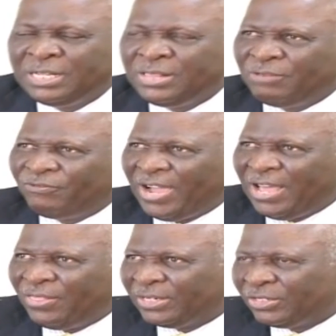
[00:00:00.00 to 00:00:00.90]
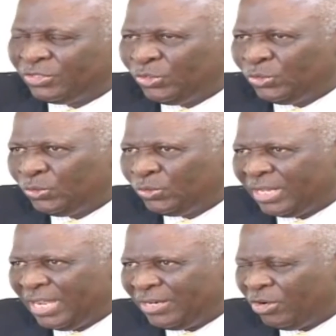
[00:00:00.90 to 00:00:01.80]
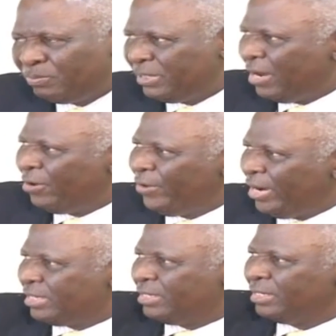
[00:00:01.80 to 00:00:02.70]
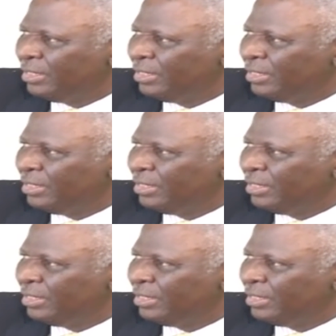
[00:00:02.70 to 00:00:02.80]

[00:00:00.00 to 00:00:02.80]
the fact that you can't come direct